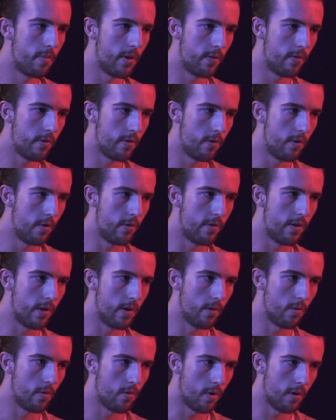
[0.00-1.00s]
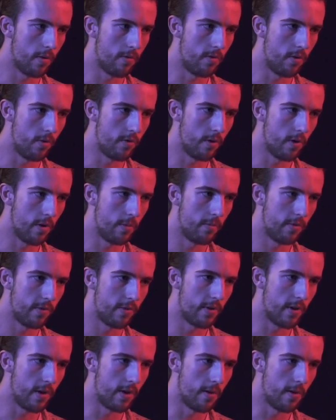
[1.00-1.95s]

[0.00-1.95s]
been to New Zealand quite a few times.